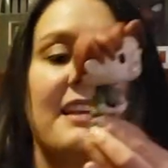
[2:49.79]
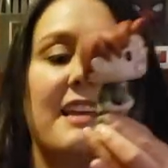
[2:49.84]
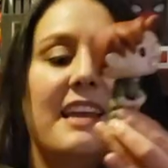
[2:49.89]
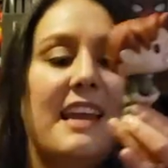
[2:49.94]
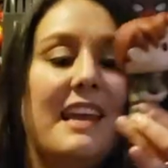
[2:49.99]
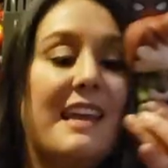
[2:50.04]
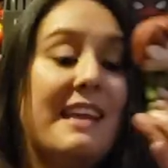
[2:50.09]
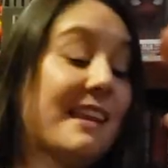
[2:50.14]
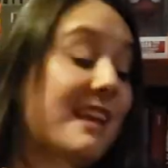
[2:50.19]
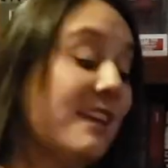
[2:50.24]

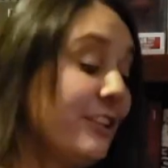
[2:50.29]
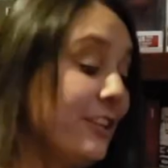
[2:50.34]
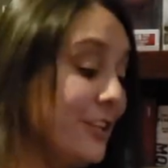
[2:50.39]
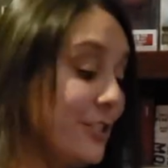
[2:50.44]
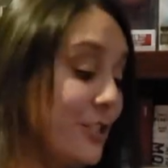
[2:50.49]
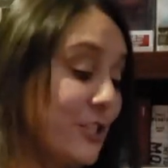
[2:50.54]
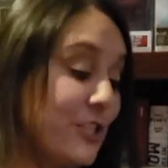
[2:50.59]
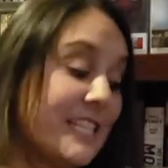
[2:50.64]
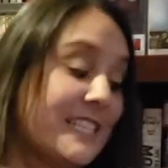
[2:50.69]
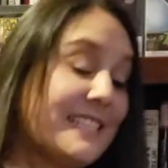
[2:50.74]
And he looks
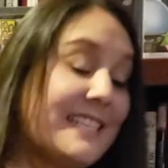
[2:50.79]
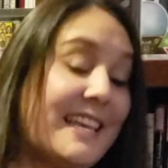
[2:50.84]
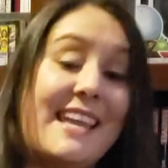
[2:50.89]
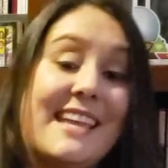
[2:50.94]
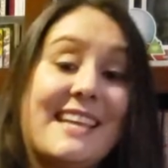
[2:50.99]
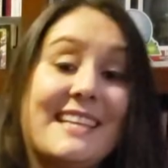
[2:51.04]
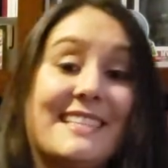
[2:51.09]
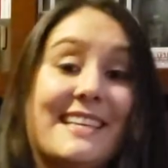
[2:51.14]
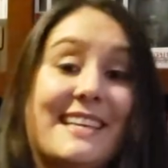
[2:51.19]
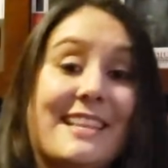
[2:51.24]
just like
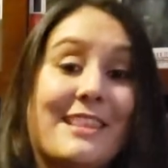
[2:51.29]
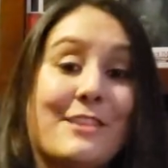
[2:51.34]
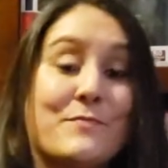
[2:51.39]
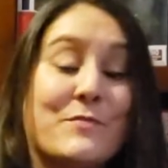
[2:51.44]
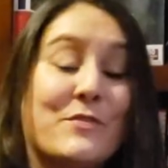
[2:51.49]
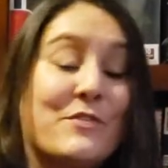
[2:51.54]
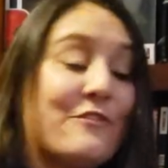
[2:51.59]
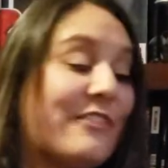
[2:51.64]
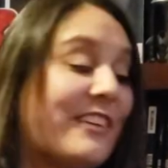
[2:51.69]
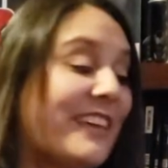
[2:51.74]
he did in the
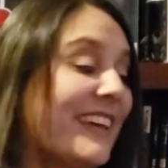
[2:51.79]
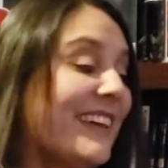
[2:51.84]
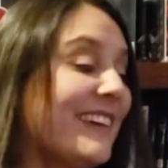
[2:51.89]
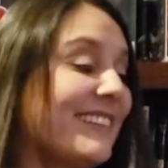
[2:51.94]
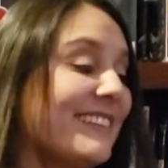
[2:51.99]
movie.